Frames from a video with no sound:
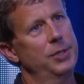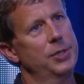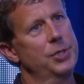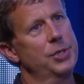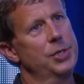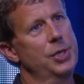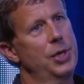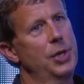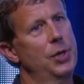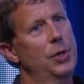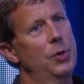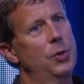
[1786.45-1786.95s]

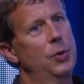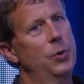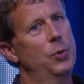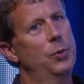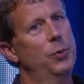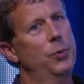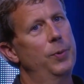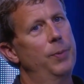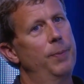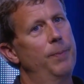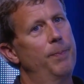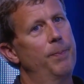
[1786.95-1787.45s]

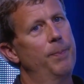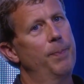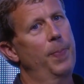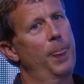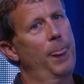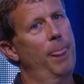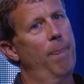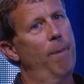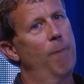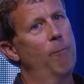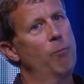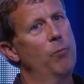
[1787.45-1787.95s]
So
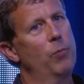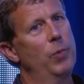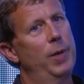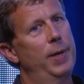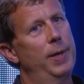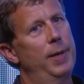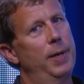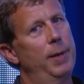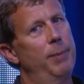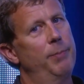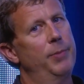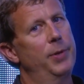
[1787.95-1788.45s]

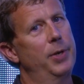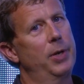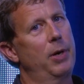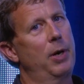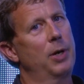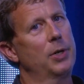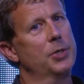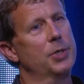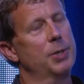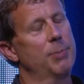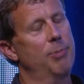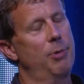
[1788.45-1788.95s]
there
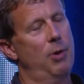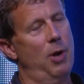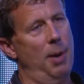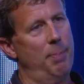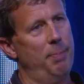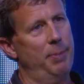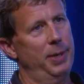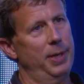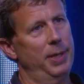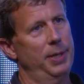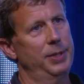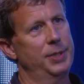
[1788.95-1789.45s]
are some
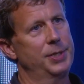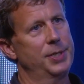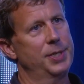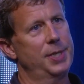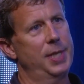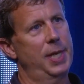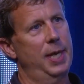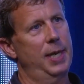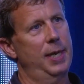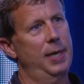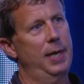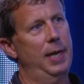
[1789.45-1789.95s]
properties
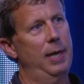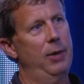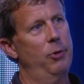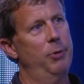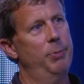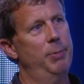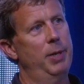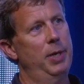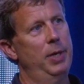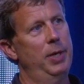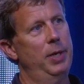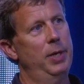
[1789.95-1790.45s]
that I
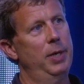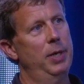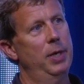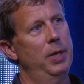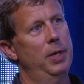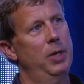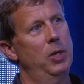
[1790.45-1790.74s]
would be